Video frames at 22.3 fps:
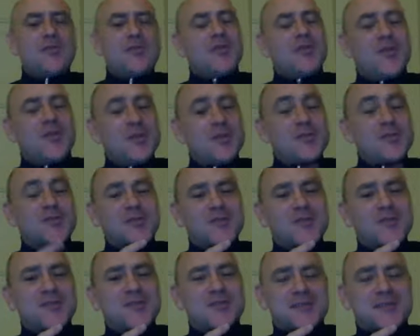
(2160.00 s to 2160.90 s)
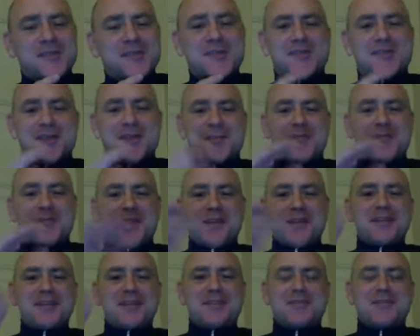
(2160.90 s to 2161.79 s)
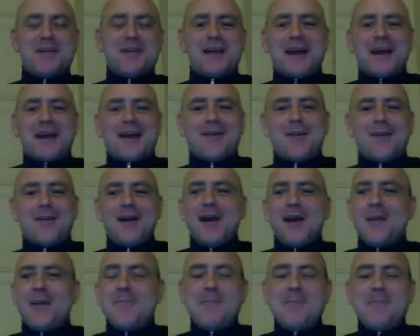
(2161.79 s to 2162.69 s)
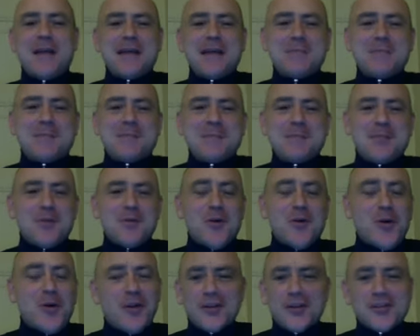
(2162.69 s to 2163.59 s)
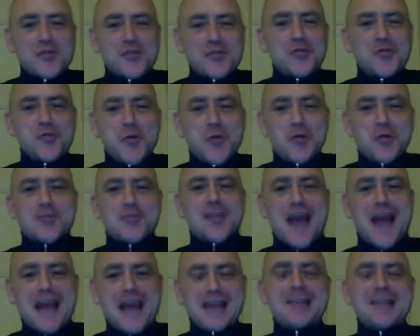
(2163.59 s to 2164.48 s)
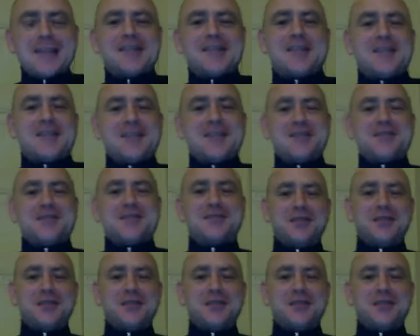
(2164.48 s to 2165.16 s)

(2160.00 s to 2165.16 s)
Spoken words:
you're also going to see some things about how many people call it a pseudoscience and